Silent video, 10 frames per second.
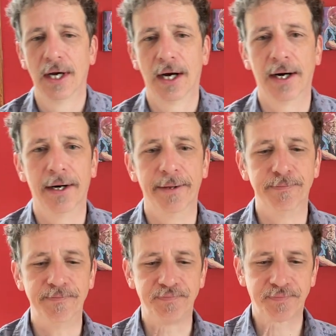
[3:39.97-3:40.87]

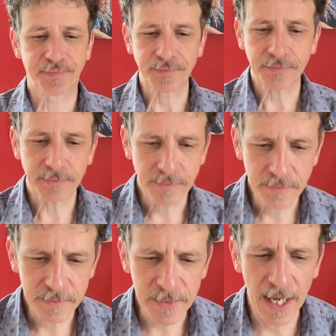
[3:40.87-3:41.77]

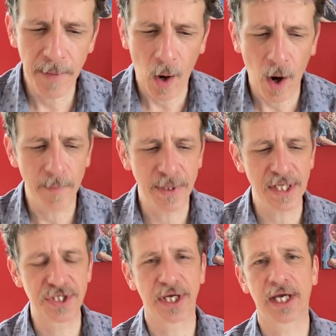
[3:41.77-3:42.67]
And the harmony
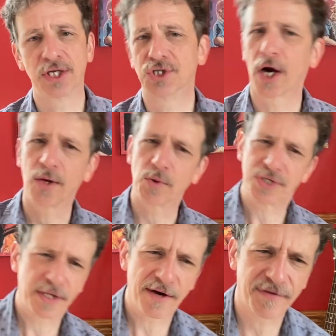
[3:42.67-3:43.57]
singing, Johnny
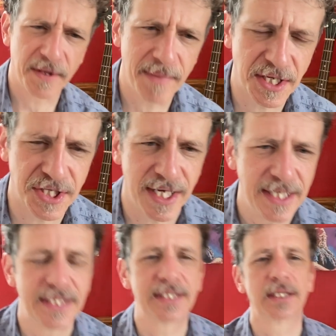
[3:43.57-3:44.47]
wasn't there for the mixing. He
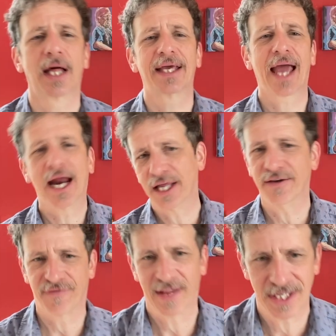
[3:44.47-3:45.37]
didn't like any
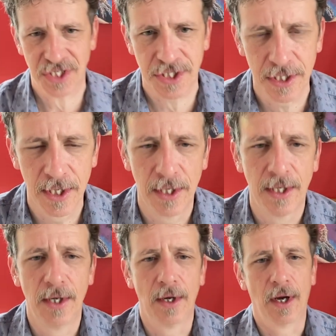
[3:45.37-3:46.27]
of this.
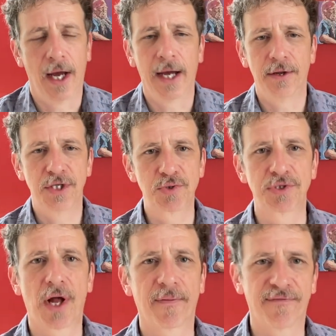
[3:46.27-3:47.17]
And this was
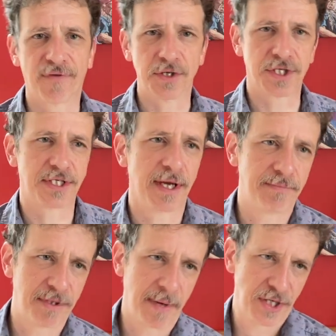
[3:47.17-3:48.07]
not the first
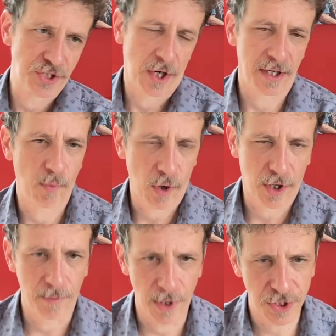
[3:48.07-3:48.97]
attempt to make Johnny more
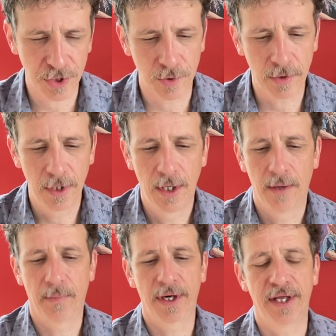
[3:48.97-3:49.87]
commercial,
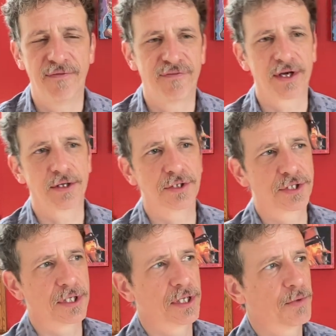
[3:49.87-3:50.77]
but he
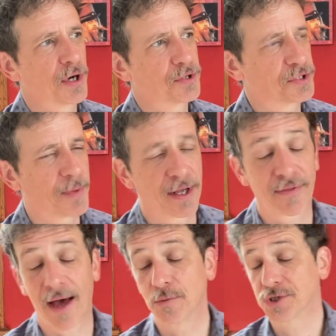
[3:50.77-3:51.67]
figures in retrospect
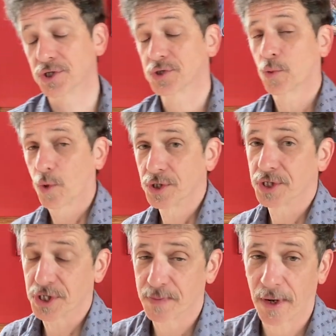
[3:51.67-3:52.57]
that was just the worst
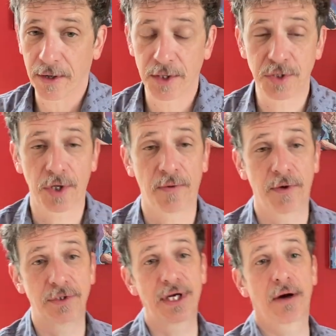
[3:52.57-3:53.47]
experience,
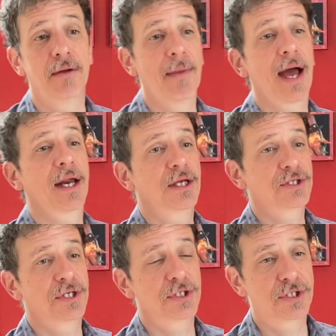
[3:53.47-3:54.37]
although Terry Manning
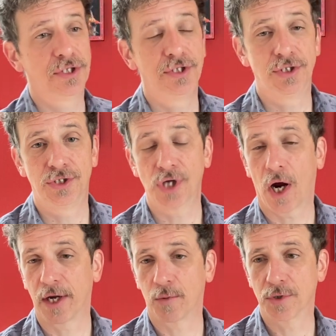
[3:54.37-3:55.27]
says
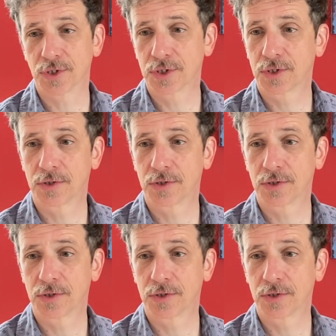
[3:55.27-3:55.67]
Johnny was